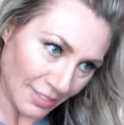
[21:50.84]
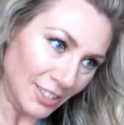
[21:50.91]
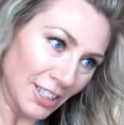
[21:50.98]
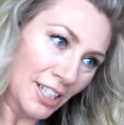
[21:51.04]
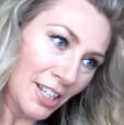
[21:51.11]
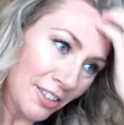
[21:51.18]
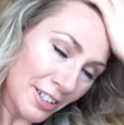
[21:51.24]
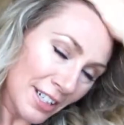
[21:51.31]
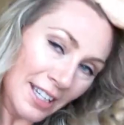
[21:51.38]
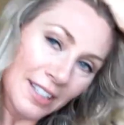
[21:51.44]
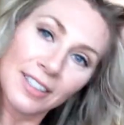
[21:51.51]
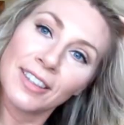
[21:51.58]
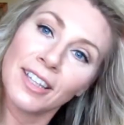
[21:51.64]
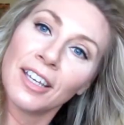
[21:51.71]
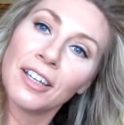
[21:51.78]
Another
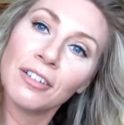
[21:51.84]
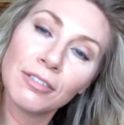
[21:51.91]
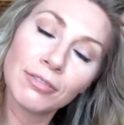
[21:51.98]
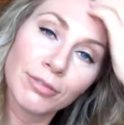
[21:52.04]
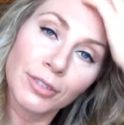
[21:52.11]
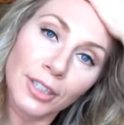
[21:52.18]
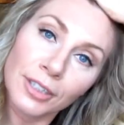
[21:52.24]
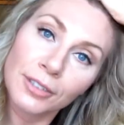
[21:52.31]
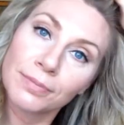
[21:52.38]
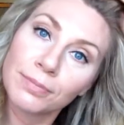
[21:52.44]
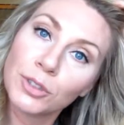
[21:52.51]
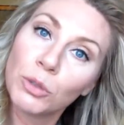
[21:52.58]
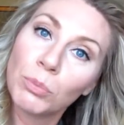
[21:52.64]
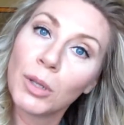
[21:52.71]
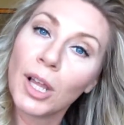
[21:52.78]
nice thing for
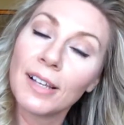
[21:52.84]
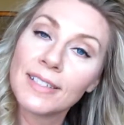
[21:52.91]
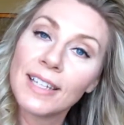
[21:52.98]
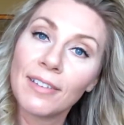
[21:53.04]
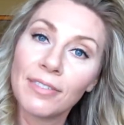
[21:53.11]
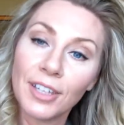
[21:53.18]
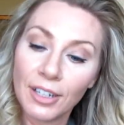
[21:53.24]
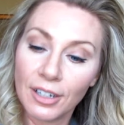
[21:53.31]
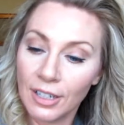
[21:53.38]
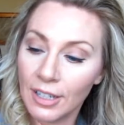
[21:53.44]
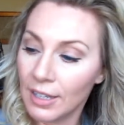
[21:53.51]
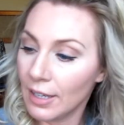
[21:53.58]
you blondes out there,